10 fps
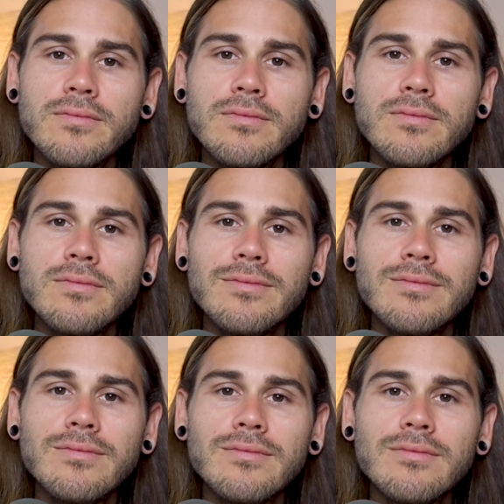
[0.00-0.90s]

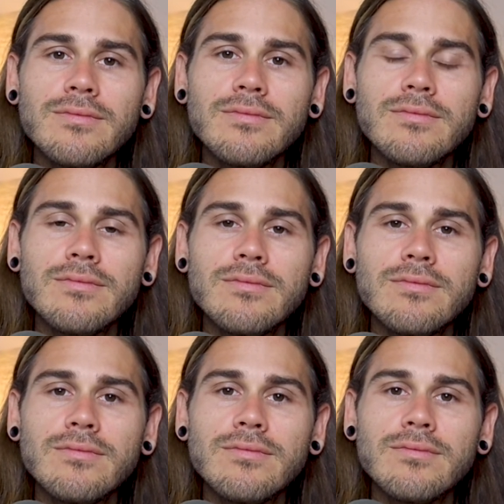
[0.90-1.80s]
No one is speaking in this clip.